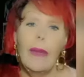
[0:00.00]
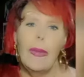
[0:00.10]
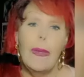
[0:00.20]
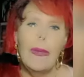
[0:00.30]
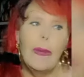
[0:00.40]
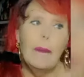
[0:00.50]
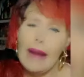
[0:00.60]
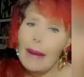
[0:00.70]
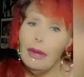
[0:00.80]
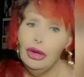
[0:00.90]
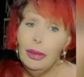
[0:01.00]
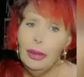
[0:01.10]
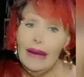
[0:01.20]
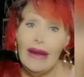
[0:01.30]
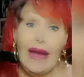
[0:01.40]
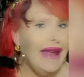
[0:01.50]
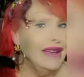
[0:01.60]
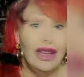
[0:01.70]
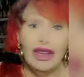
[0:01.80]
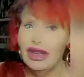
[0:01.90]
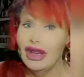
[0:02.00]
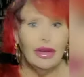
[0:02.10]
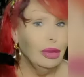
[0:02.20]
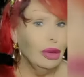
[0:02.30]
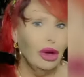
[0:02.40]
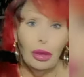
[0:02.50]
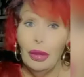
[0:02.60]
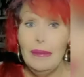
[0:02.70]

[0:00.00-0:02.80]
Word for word: But I'm going to do me and not support her one bit.